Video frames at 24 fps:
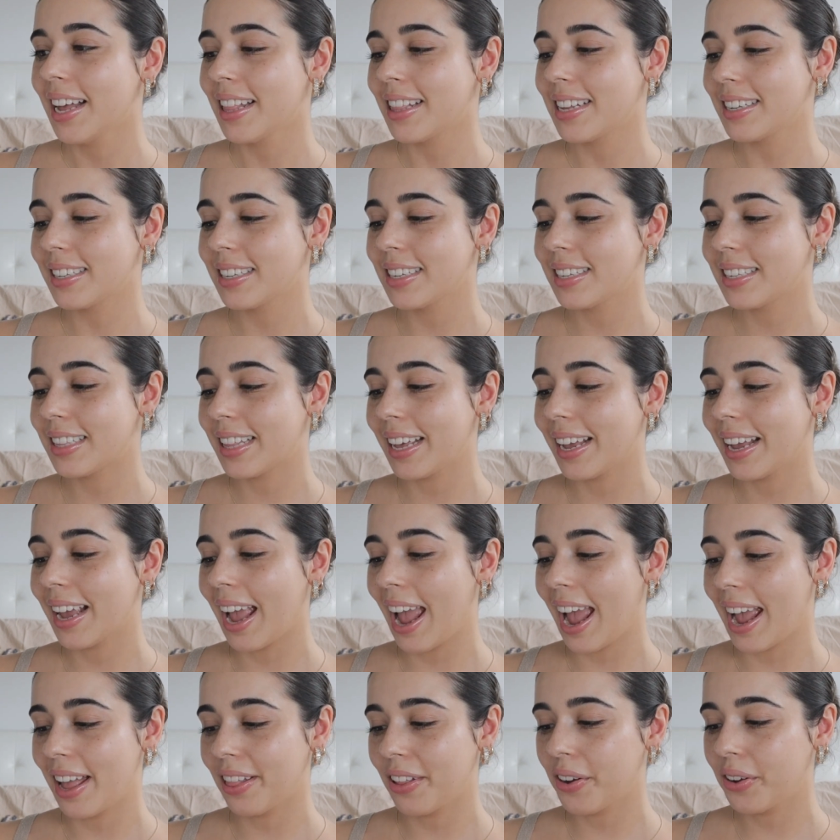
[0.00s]
This is the
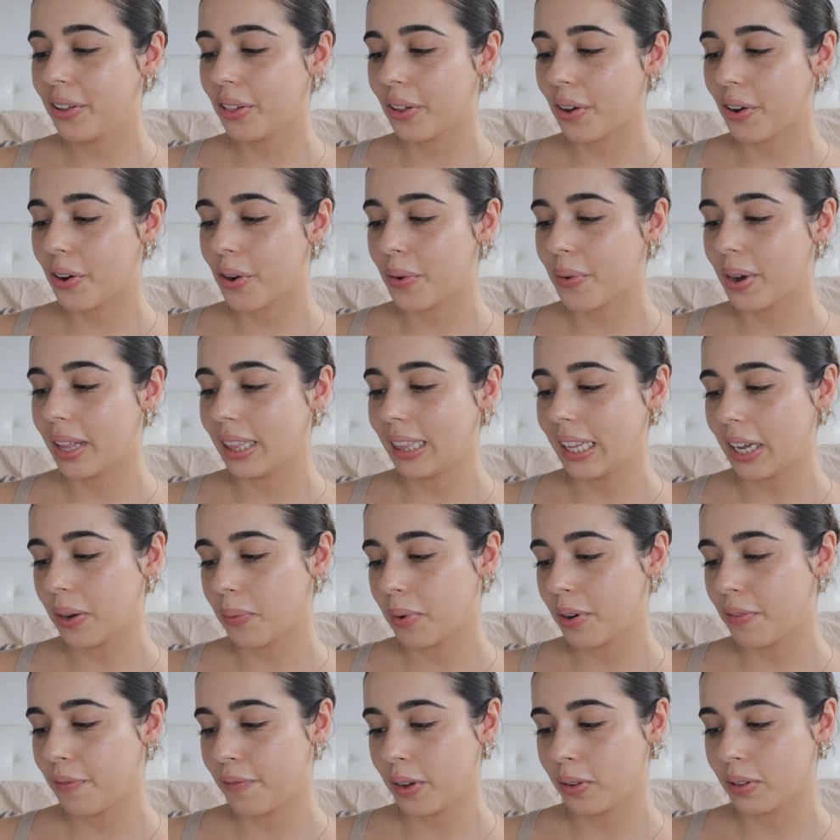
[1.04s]
Halo Glow
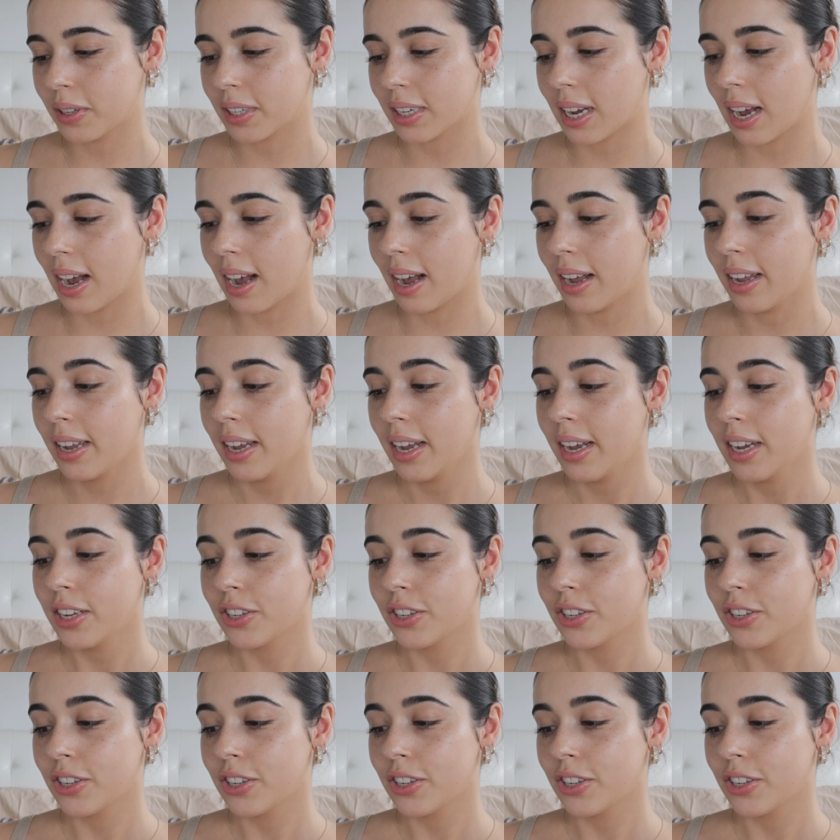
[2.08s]
Liquid Filter.